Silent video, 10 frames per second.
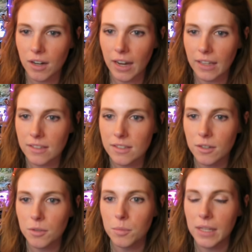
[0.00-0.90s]
All right,
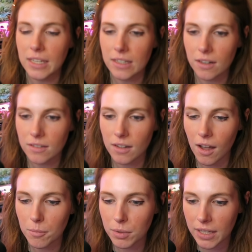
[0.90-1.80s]
so we need our
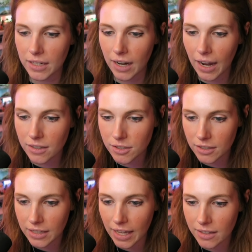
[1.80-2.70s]
non-player actor
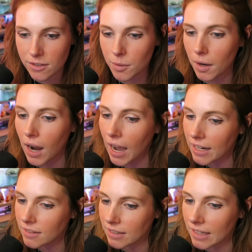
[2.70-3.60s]
again, so our
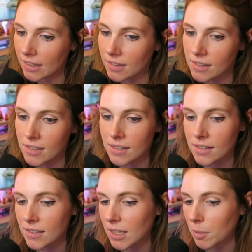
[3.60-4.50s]
hireling
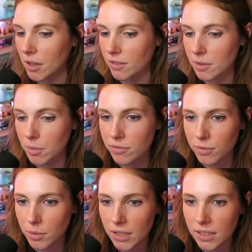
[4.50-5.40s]
that we looked at
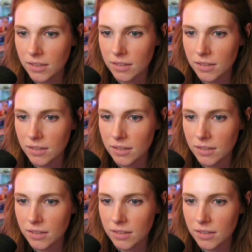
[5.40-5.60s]
before.